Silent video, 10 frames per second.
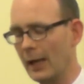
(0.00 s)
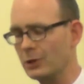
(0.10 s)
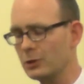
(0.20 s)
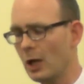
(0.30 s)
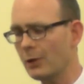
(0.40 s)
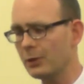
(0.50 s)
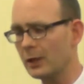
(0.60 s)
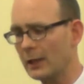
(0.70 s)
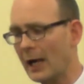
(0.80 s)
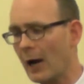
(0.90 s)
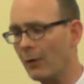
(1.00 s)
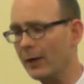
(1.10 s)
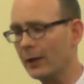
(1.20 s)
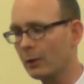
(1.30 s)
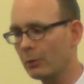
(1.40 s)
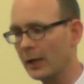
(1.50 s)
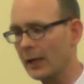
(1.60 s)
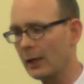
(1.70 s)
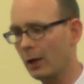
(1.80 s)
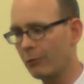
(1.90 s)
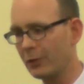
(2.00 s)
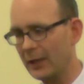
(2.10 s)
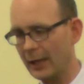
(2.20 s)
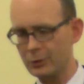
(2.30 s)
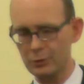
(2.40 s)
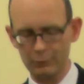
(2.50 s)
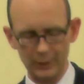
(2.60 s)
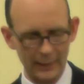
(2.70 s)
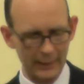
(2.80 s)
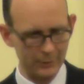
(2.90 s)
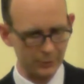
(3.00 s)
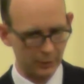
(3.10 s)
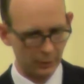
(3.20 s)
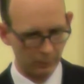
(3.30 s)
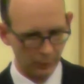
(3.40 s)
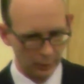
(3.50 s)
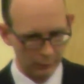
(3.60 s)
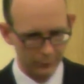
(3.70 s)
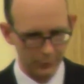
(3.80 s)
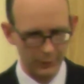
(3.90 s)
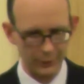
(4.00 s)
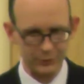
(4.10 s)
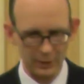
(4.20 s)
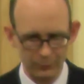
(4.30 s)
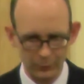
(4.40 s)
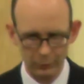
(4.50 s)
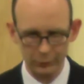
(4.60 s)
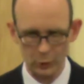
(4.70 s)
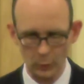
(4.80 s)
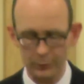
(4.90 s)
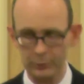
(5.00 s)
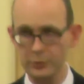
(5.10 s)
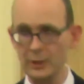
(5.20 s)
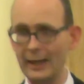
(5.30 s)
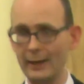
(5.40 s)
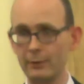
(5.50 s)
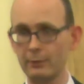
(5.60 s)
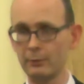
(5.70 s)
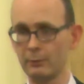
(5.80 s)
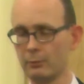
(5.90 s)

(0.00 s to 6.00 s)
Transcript: It's not the carrying away of the gates of Gaza, beloved, that's difficult to understand.